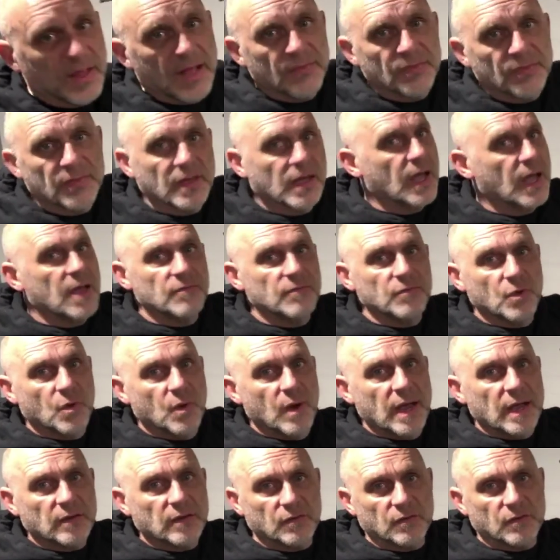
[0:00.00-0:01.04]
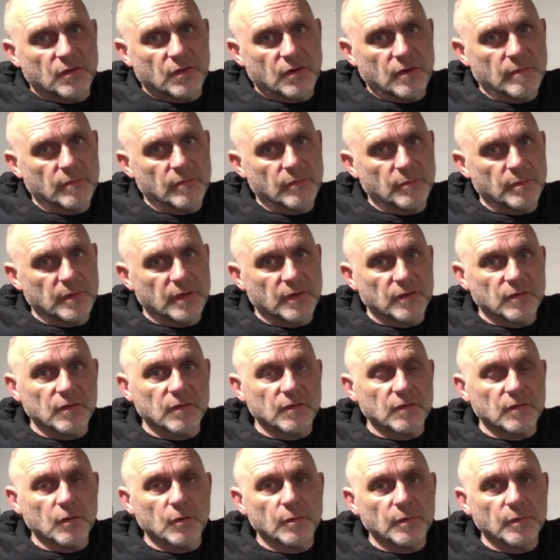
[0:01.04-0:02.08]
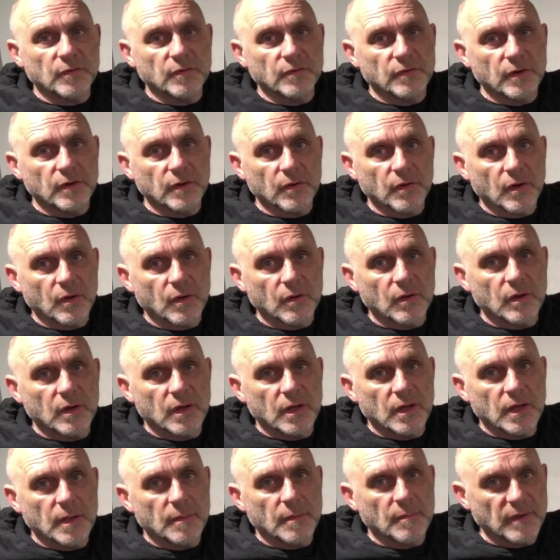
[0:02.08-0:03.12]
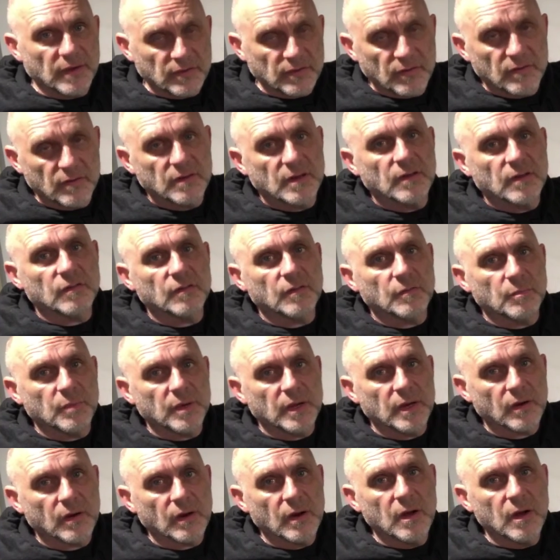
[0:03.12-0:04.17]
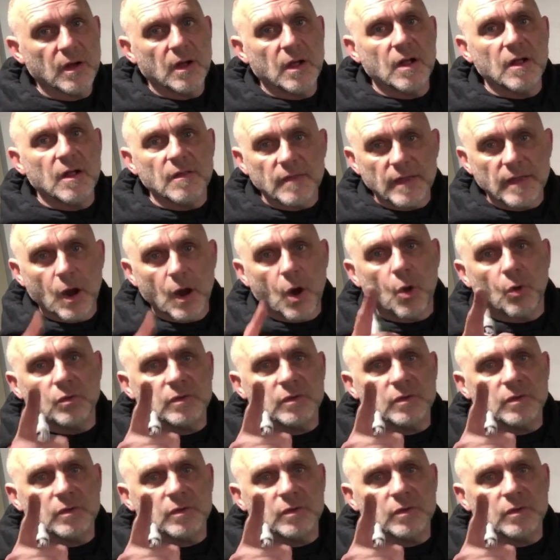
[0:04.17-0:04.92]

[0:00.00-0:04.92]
they have no x terms because the slope is 0. It makes it disappear. They only